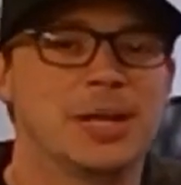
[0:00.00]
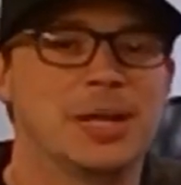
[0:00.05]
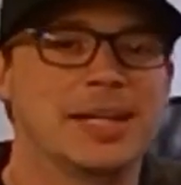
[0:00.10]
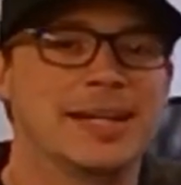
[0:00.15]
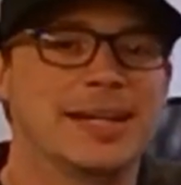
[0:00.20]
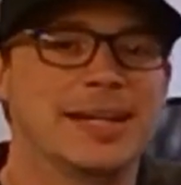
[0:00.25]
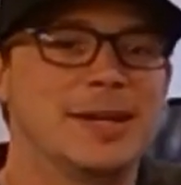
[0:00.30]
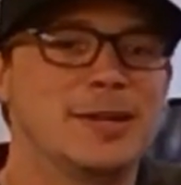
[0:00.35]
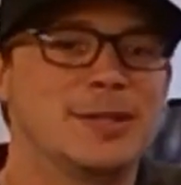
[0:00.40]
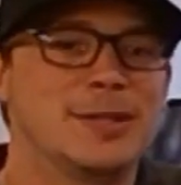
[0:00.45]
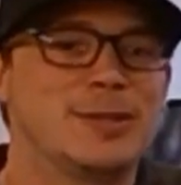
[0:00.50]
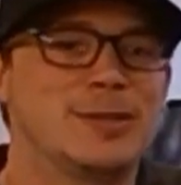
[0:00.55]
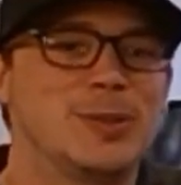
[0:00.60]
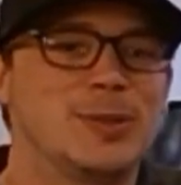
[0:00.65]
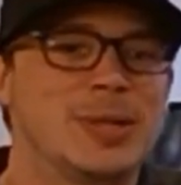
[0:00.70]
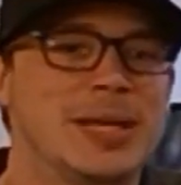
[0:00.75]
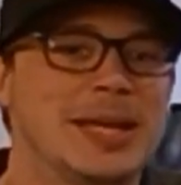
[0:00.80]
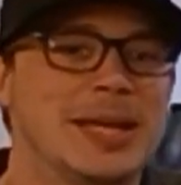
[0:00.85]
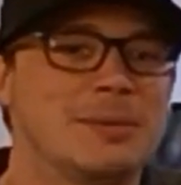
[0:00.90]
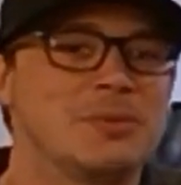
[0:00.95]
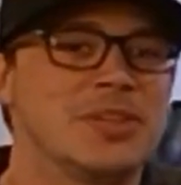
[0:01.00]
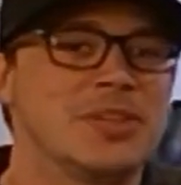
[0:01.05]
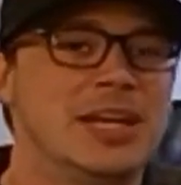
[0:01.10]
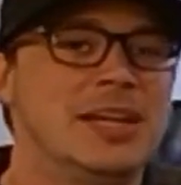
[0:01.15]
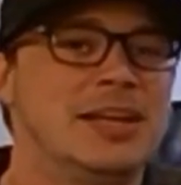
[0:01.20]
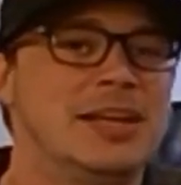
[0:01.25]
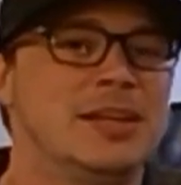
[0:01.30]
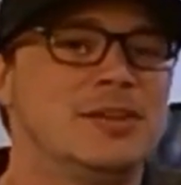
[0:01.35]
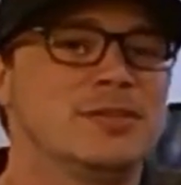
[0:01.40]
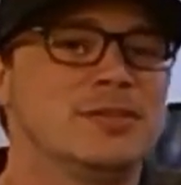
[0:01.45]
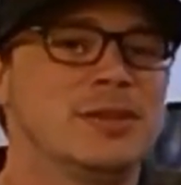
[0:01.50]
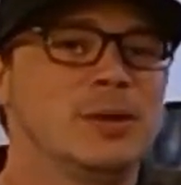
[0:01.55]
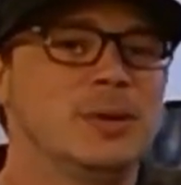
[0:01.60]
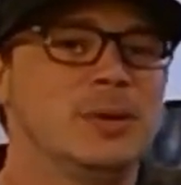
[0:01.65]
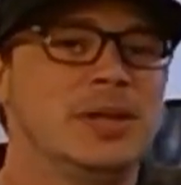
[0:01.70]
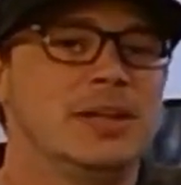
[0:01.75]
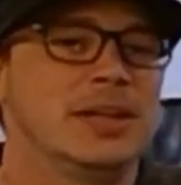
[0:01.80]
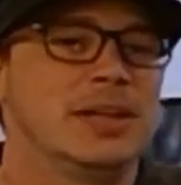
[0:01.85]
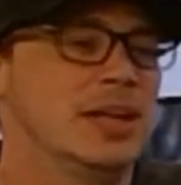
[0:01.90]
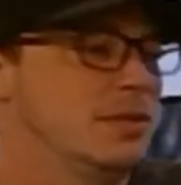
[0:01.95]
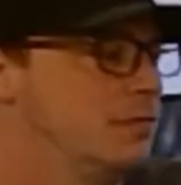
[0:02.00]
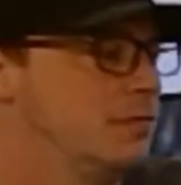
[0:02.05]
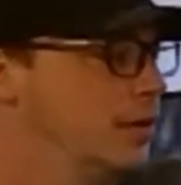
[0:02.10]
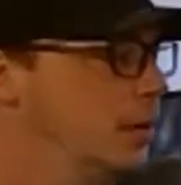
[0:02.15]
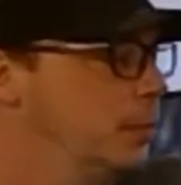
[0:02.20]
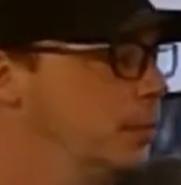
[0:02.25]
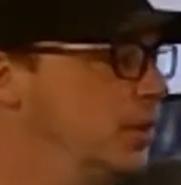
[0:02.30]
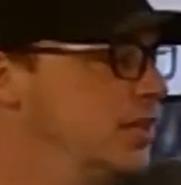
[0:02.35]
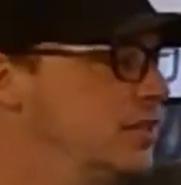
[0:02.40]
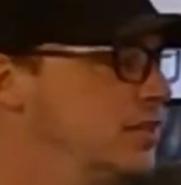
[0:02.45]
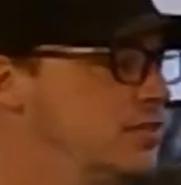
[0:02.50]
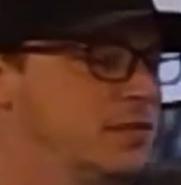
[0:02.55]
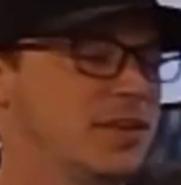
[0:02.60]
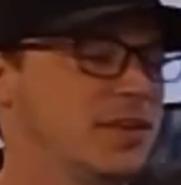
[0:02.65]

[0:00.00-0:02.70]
Break it out into two games. So again, very pleased.